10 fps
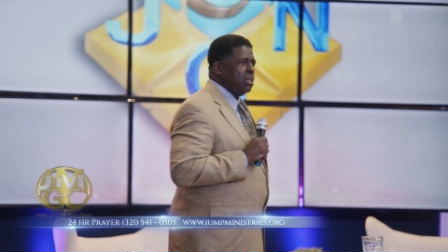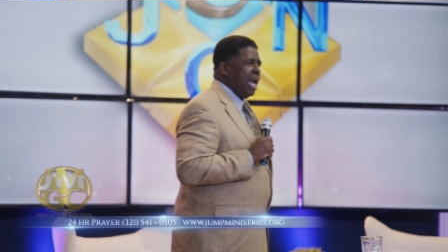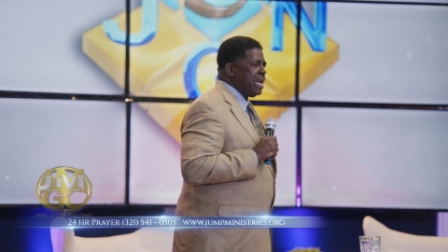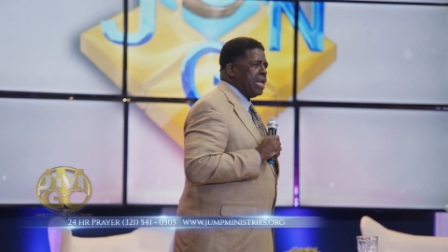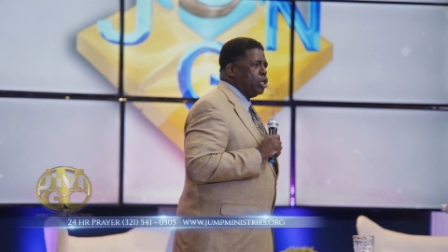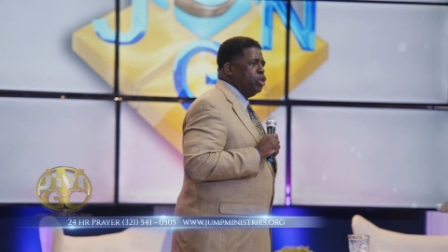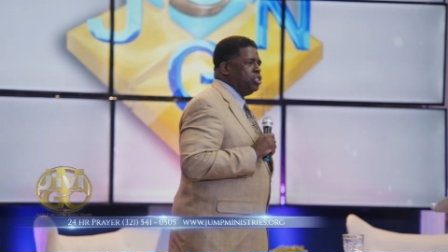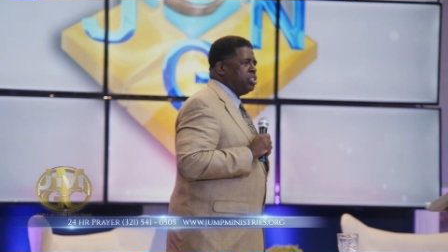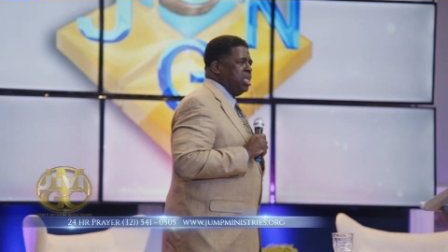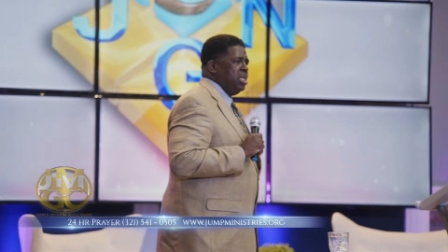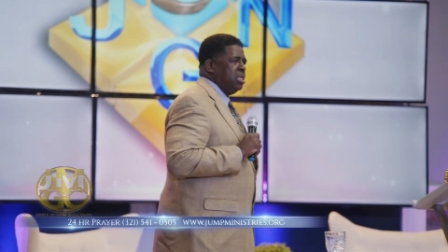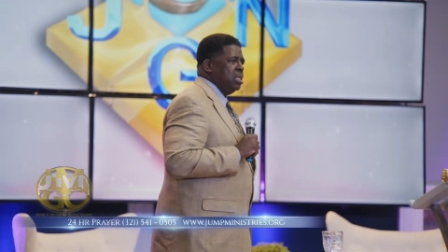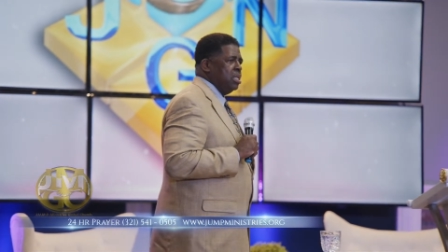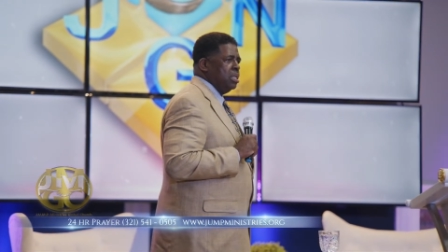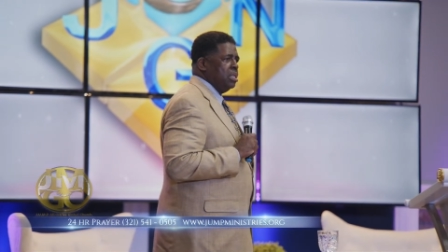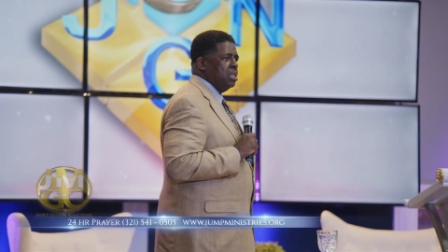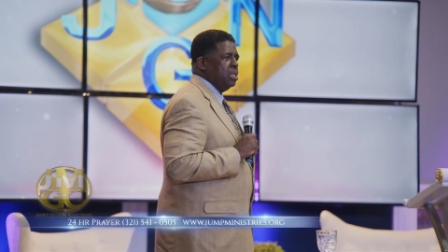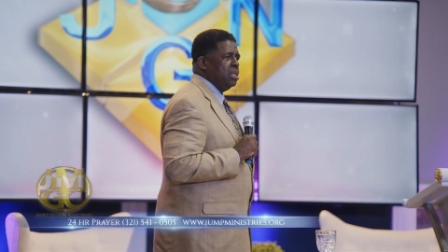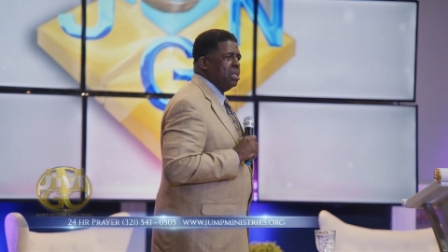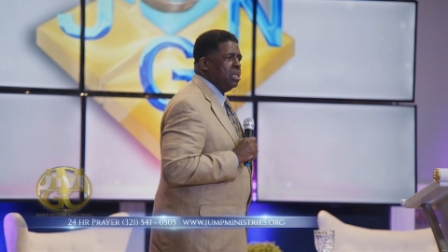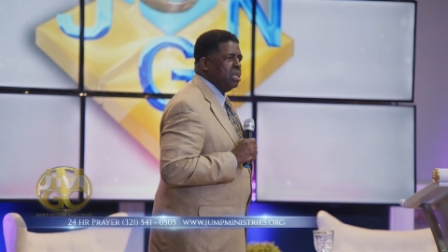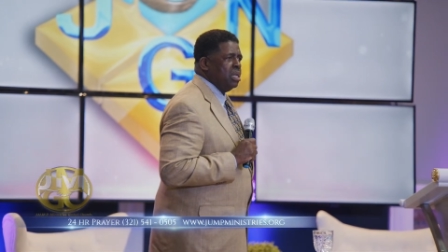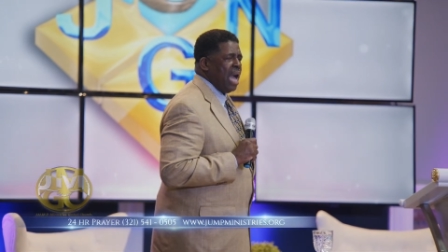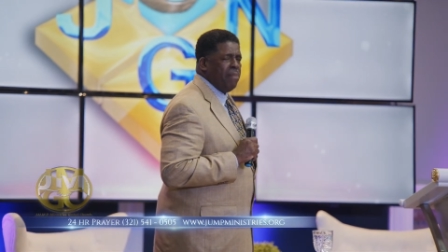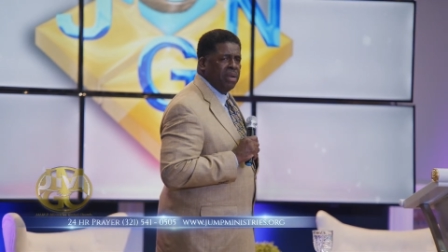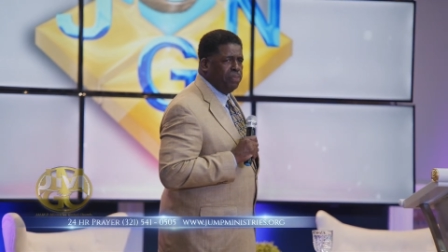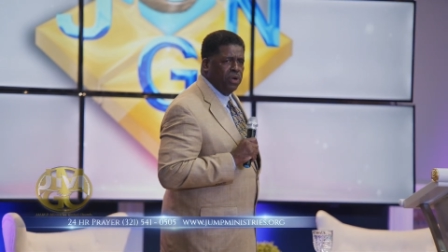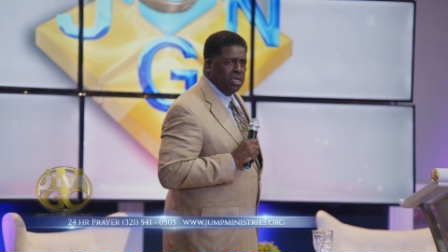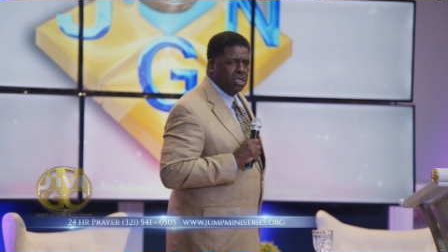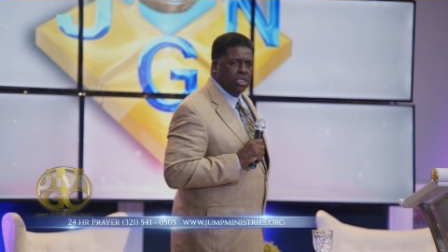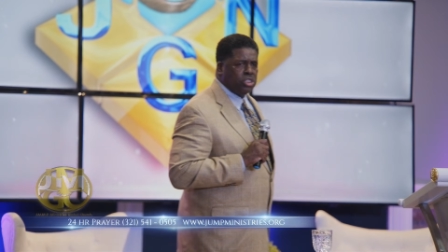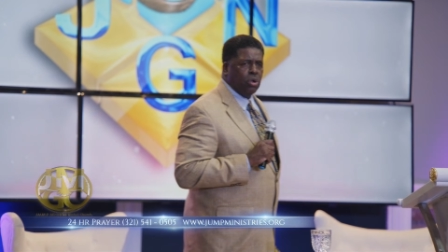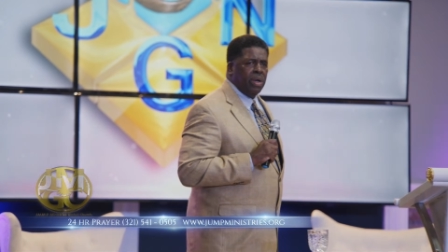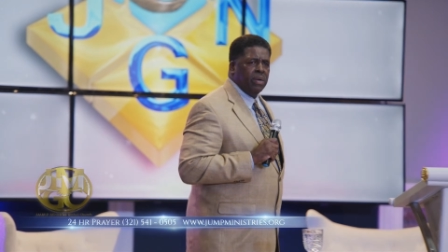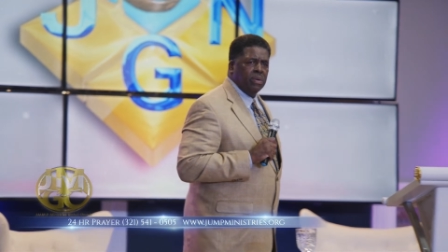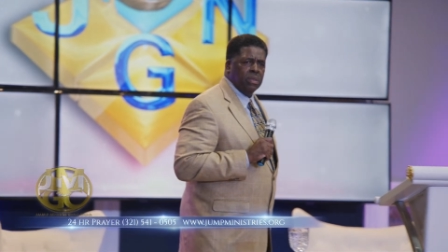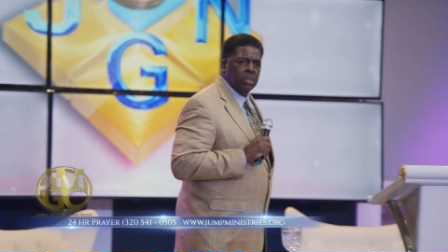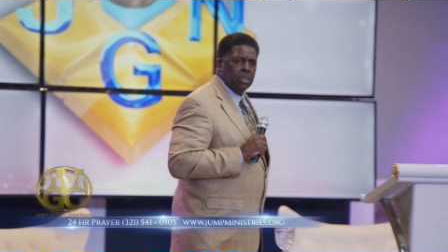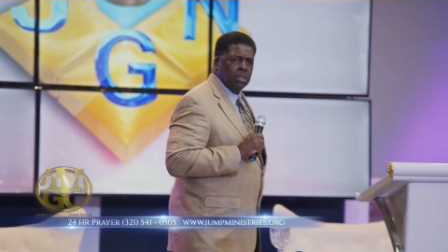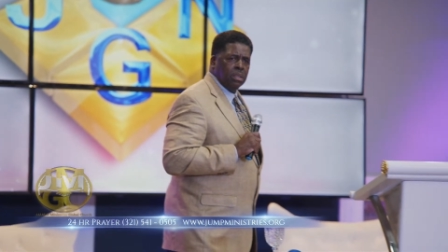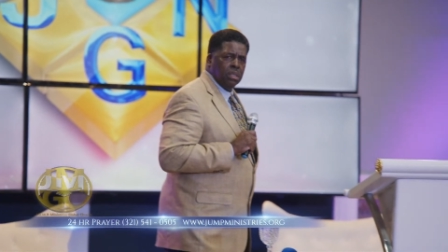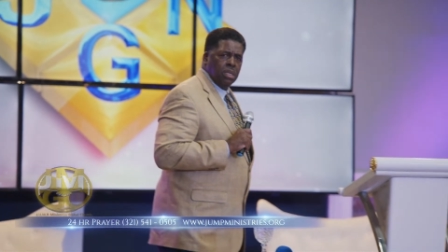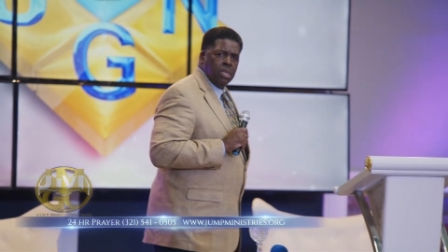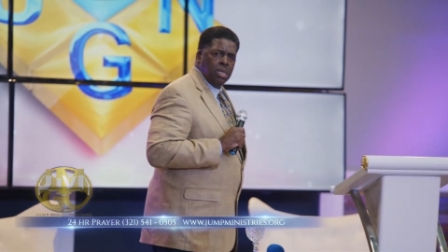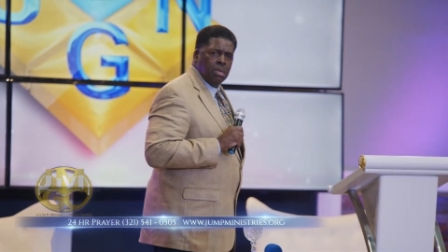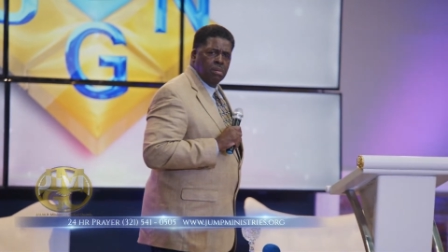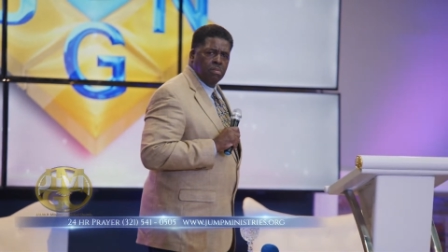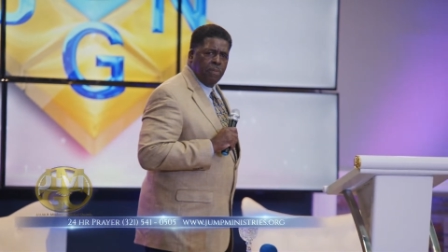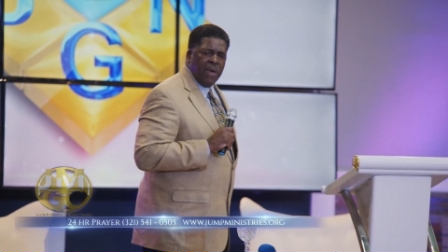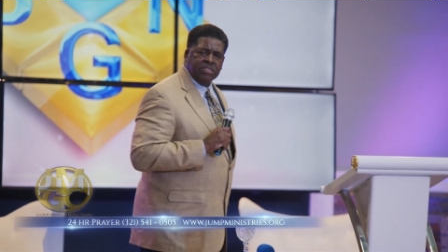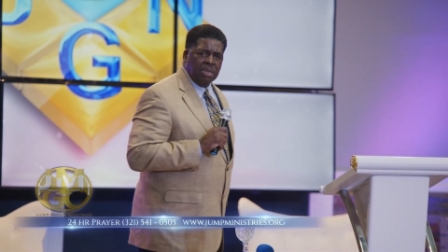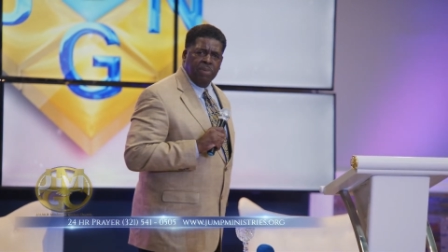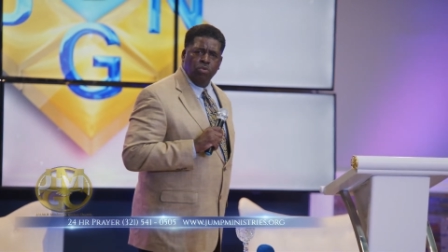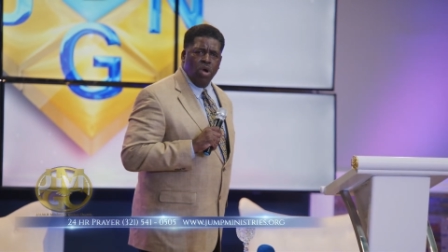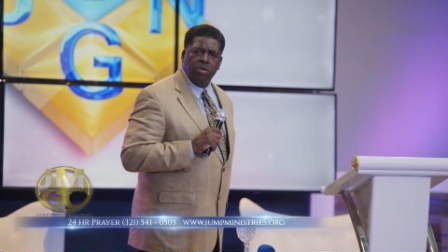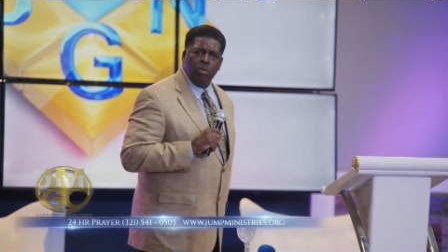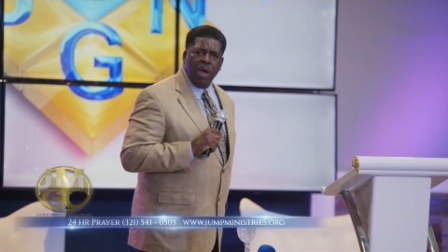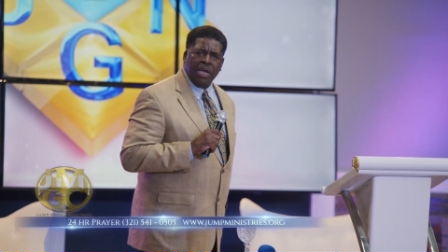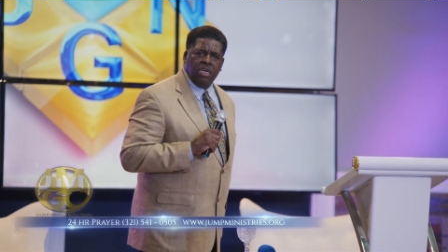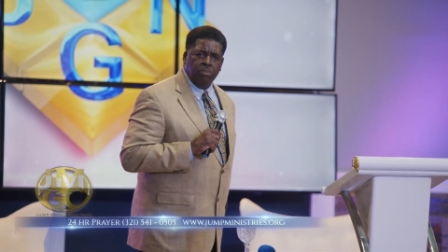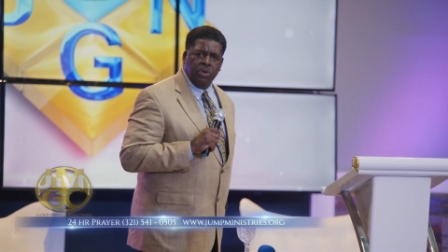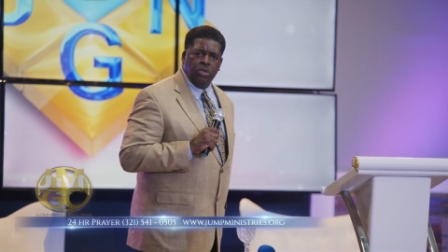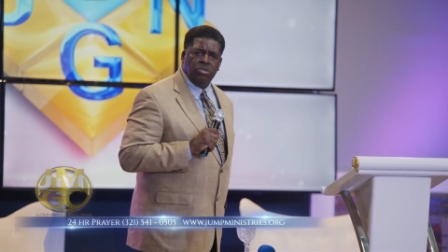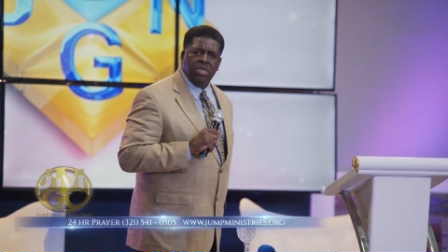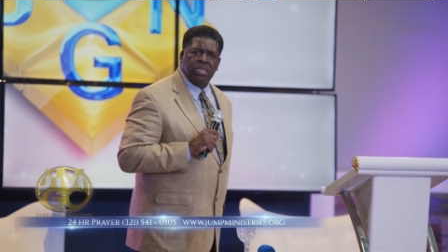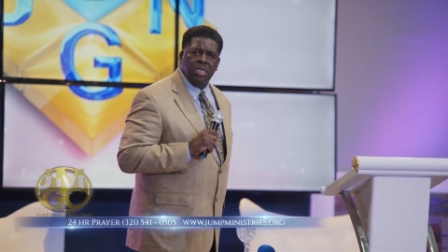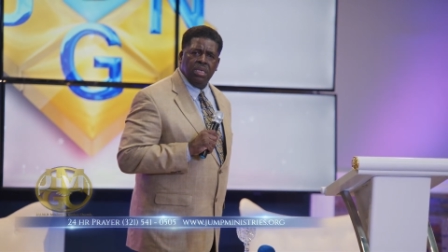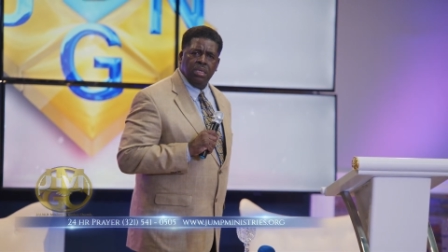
I got a good seed. I've been put in good soil. But, Pastor, I've been wondering why I couldn't produce nothing.